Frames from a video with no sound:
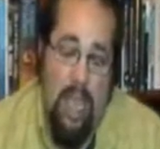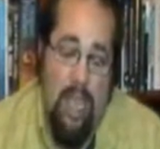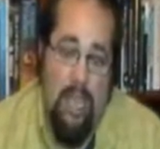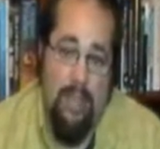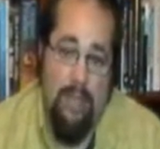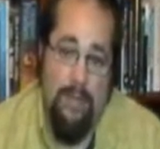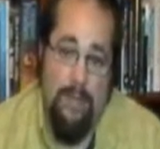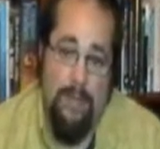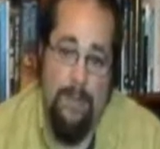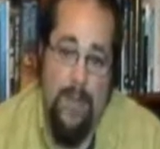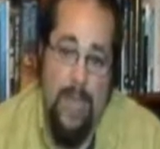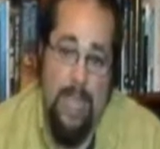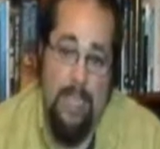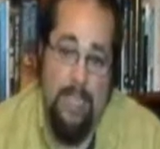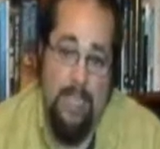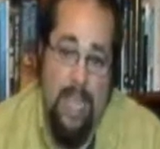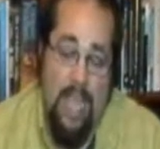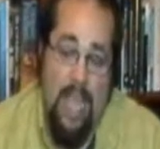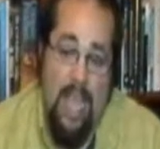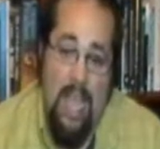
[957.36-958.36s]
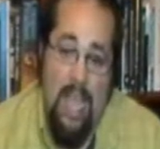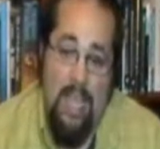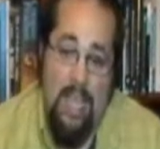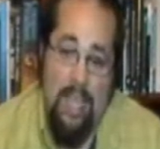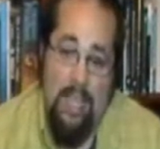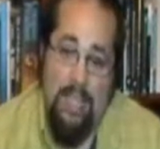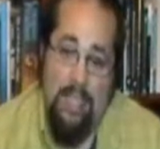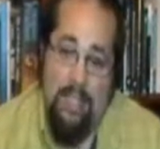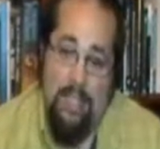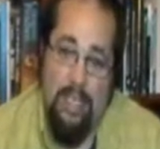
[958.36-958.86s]
I confess
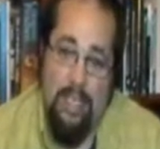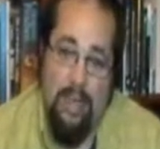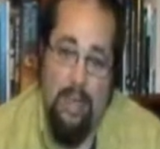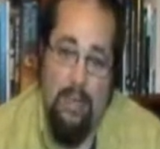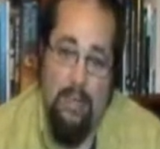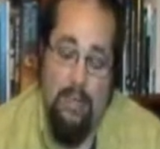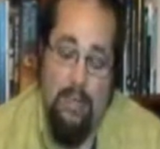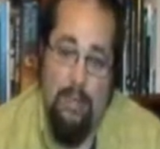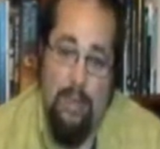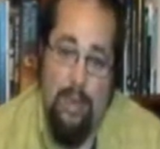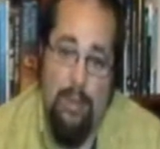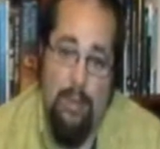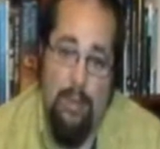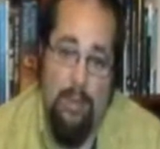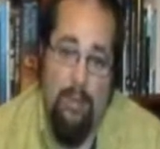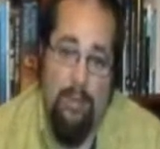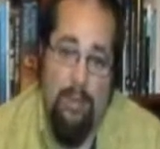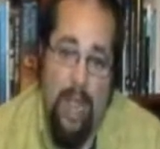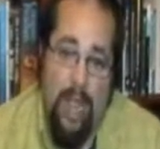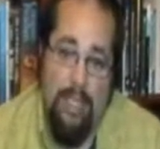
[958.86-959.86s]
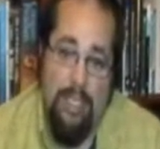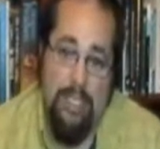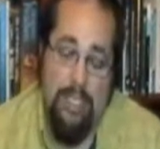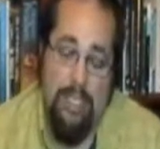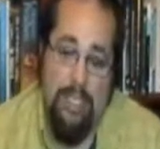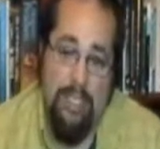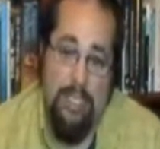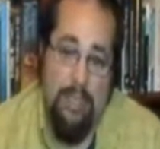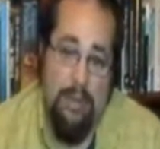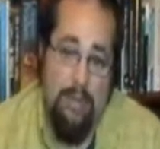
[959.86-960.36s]
I am a
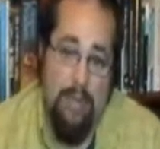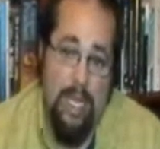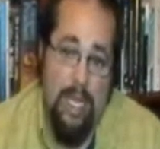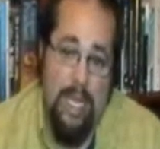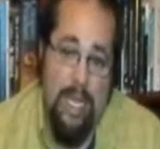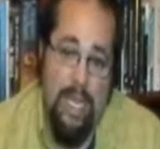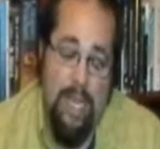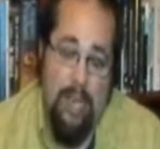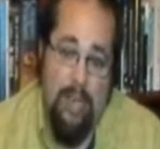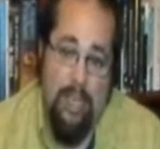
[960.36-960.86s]
perfectionist in many